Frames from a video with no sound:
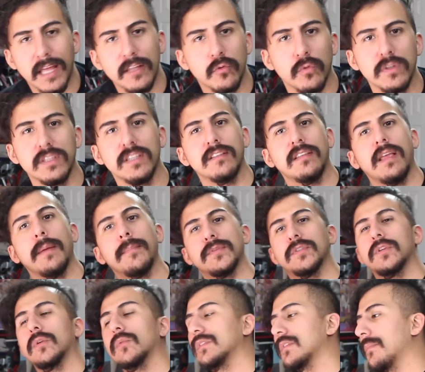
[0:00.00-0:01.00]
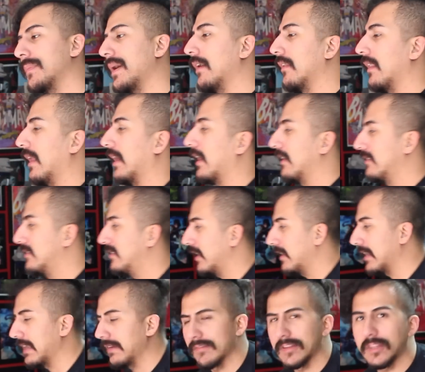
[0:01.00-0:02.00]
that's what this episode was about. Like I
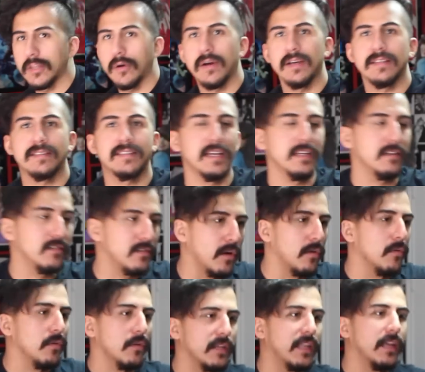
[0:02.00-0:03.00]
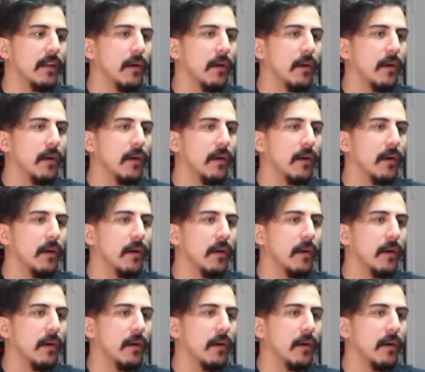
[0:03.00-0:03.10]
said, even though I said don't